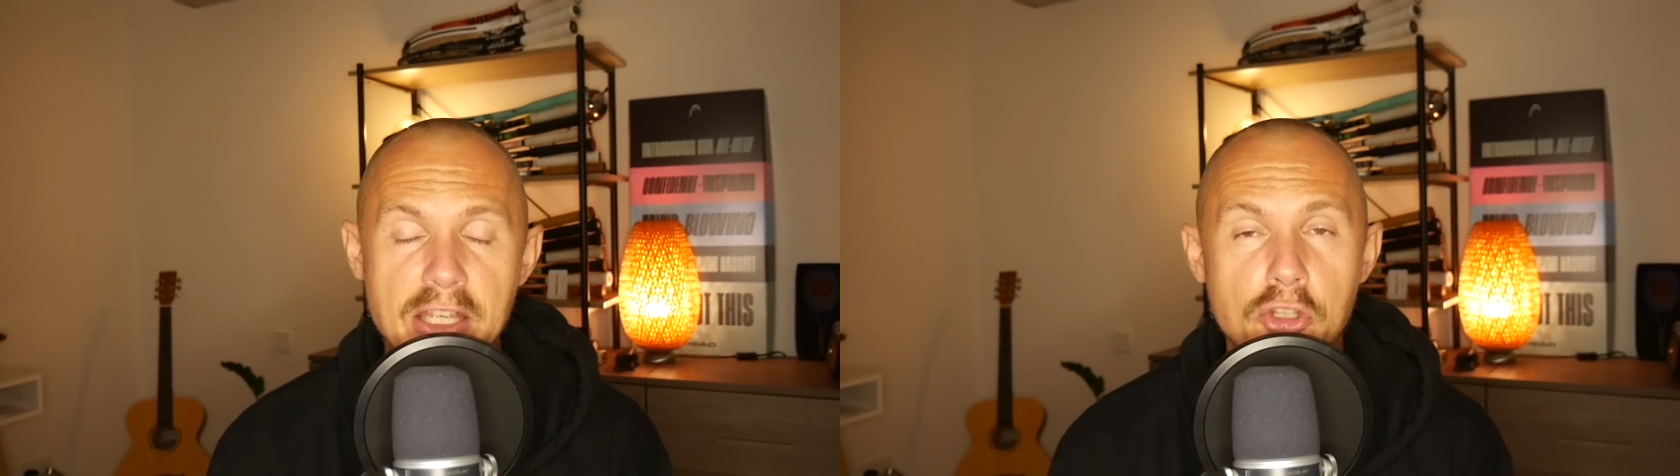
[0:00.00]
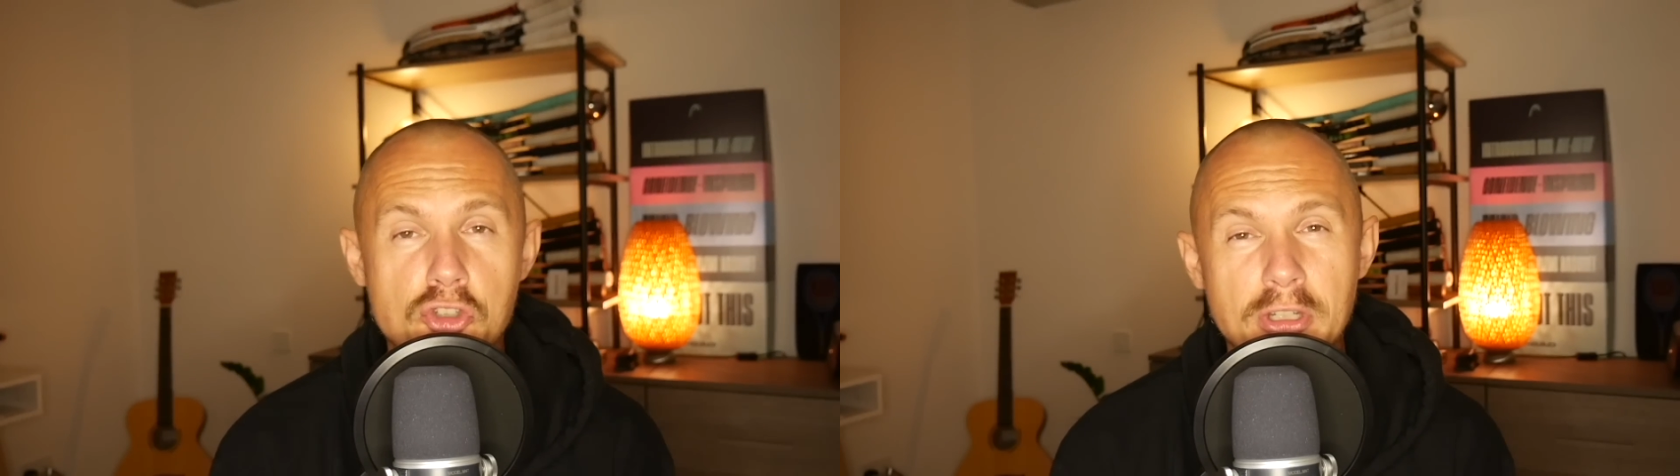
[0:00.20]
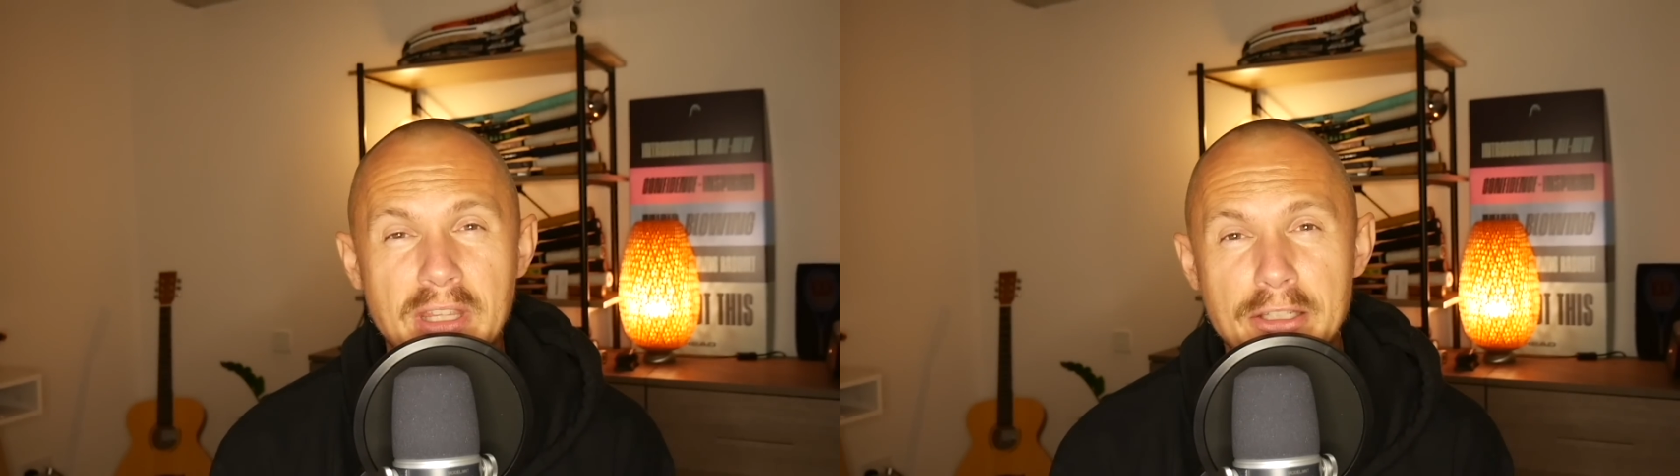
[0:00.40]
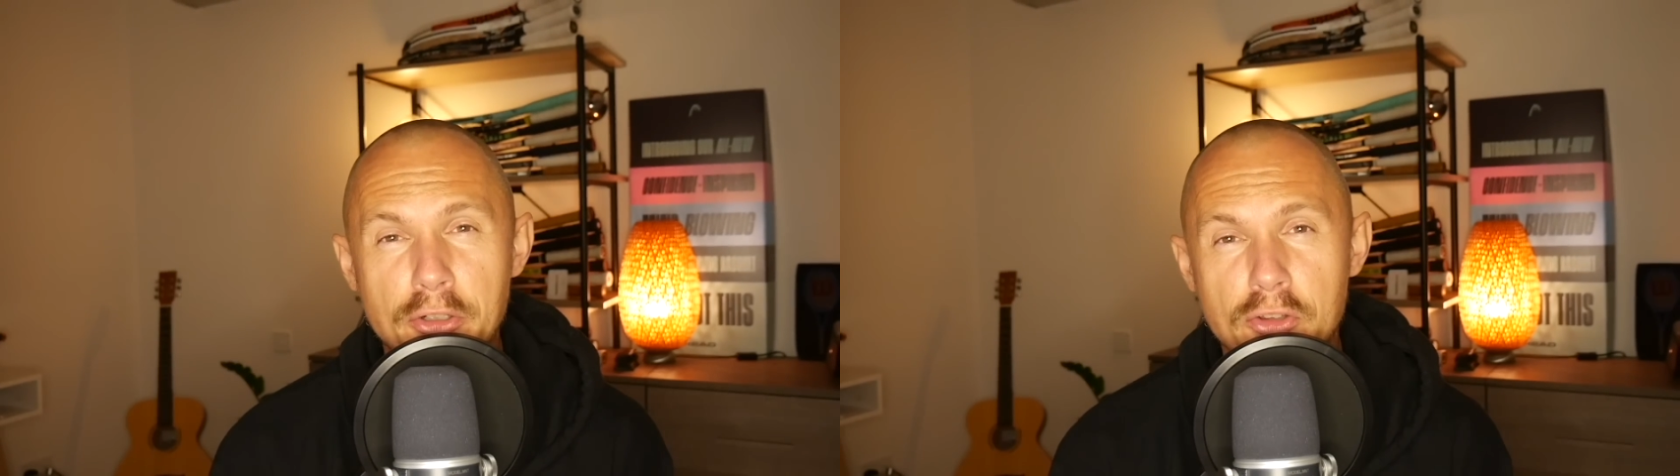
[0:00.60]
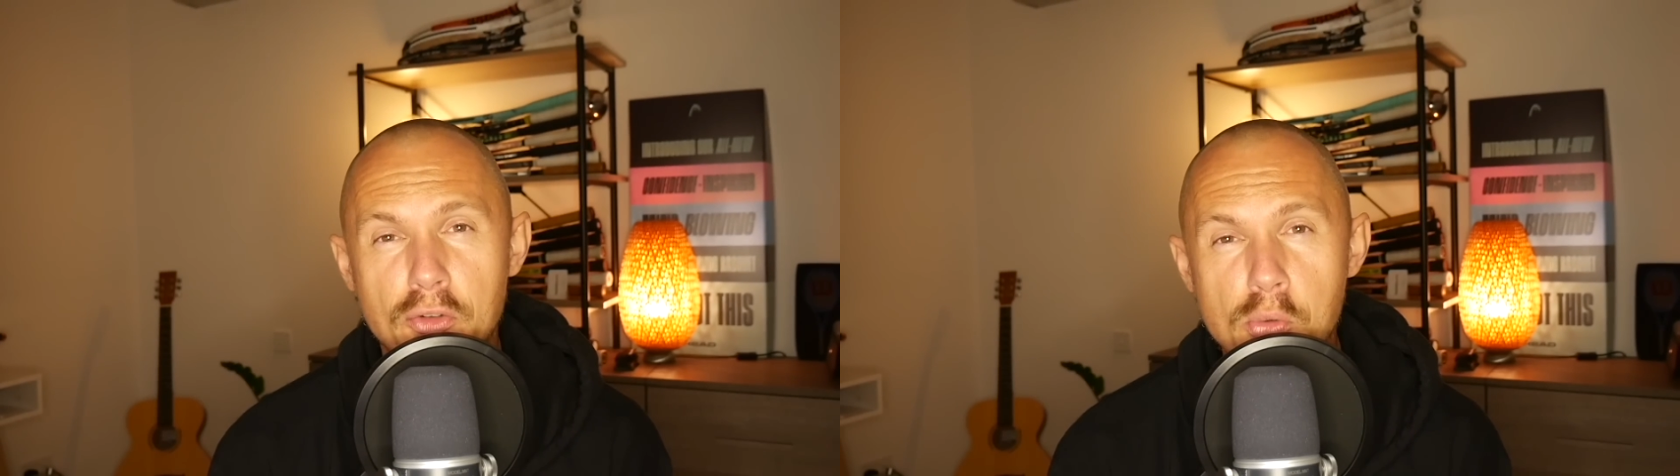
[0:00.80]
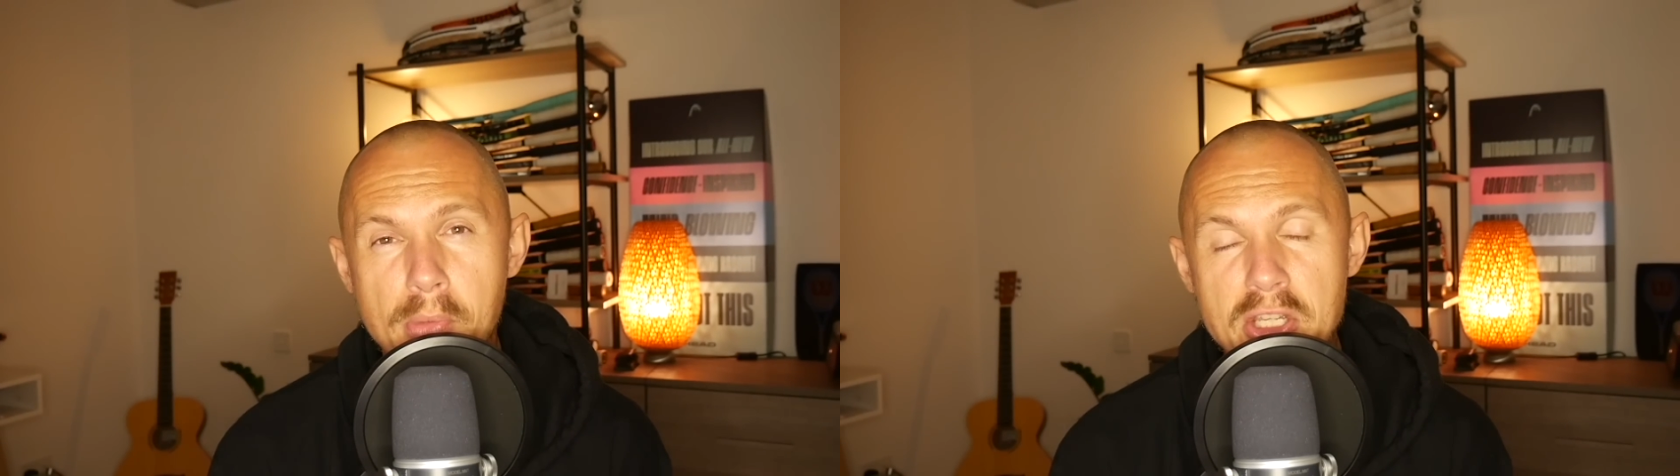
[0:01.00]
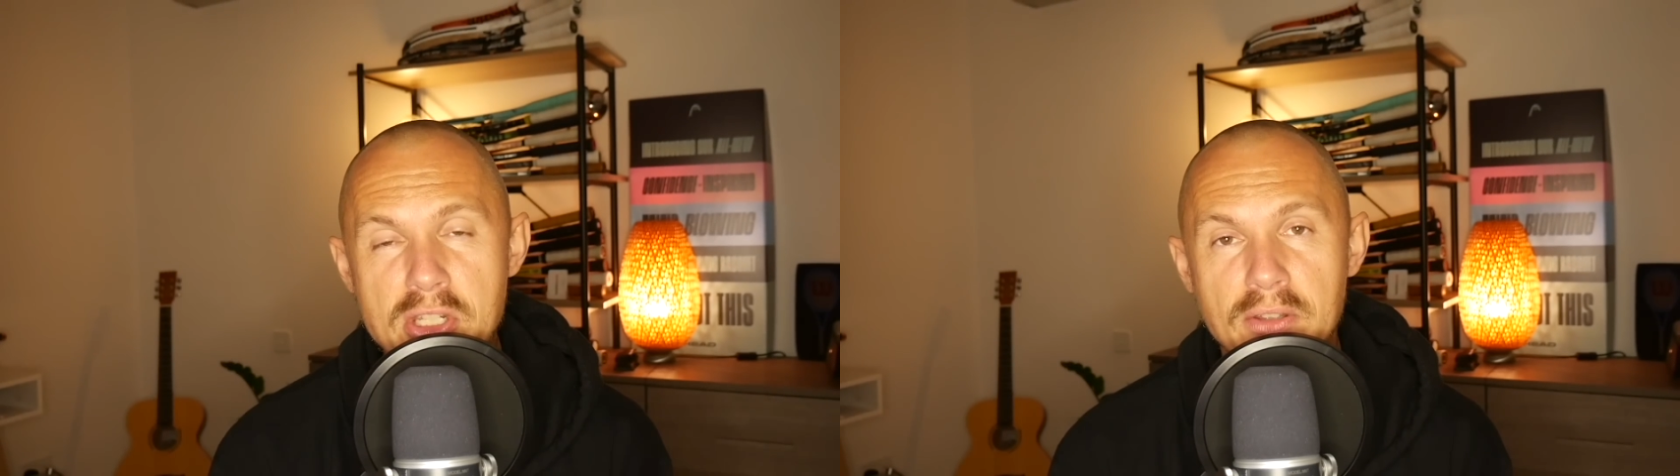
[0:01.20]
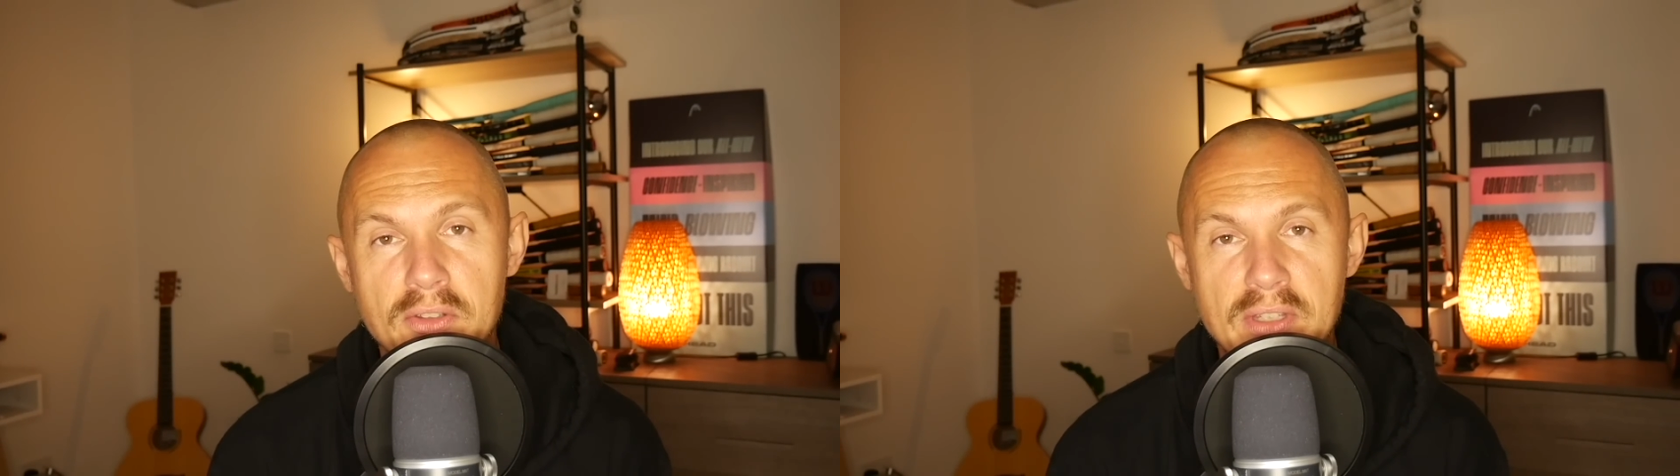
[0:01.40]
You shouldn't look too much
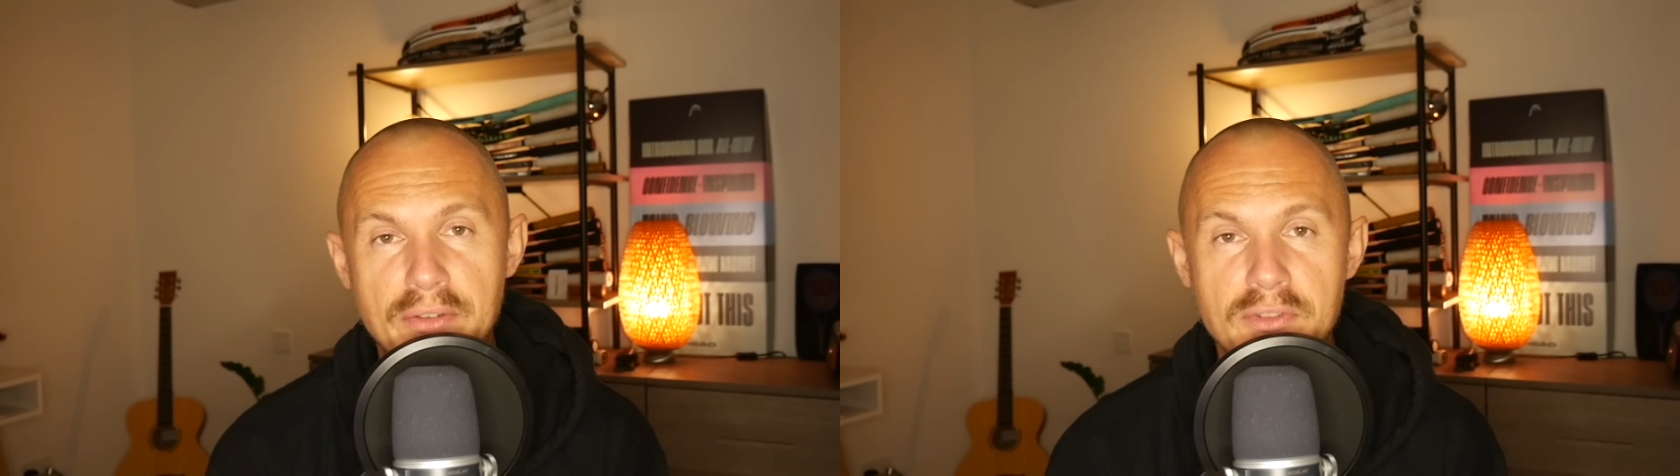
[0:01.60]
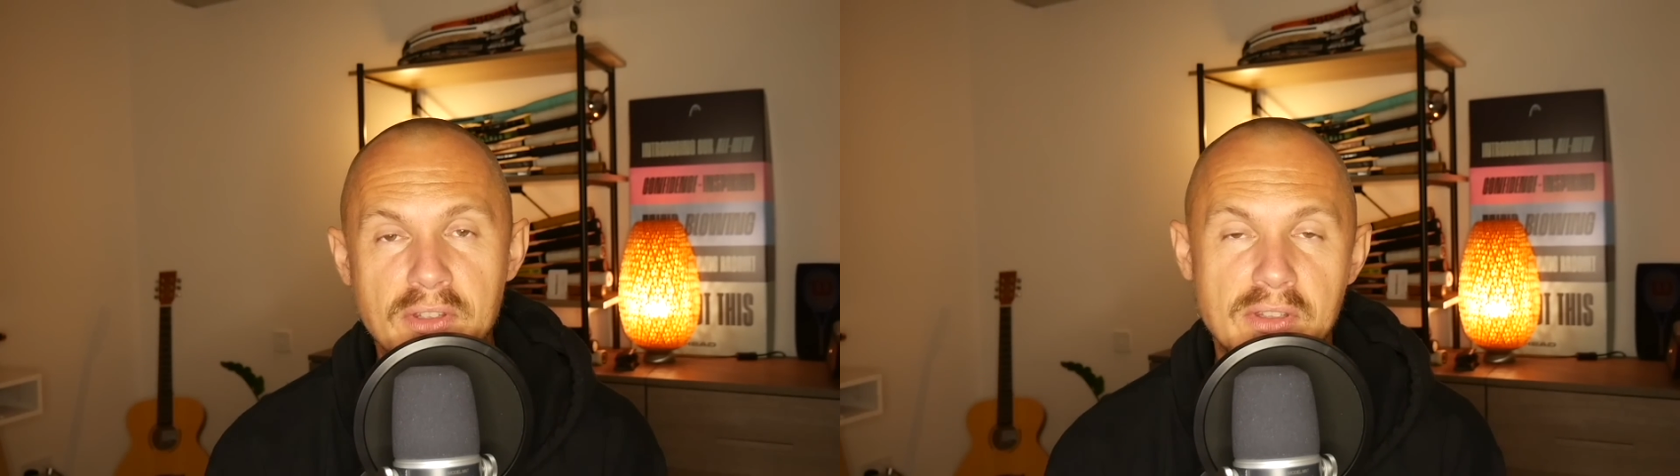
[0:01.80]
into stiffness,